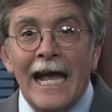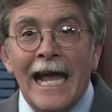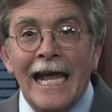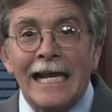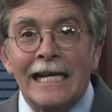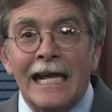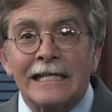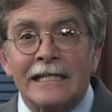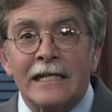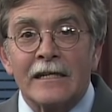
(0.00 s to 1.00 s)
and
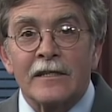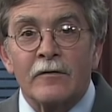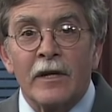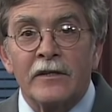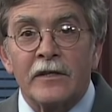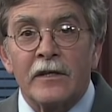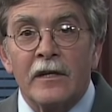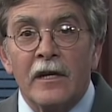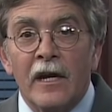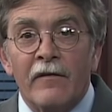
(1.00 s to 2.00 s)
as an illustration
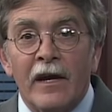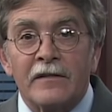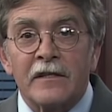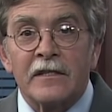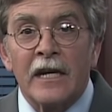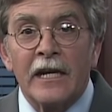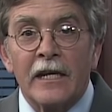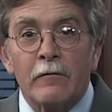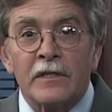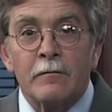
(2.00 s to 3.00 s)
of how
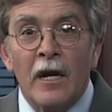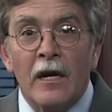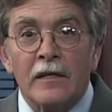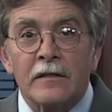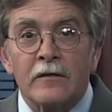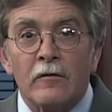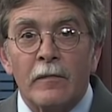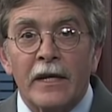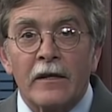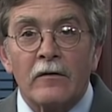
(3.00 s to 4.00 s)
society responds to a
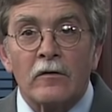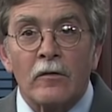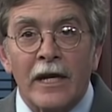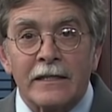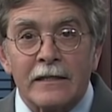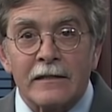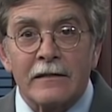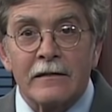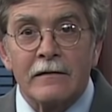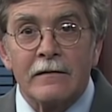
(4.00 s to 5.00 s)
medical crisis.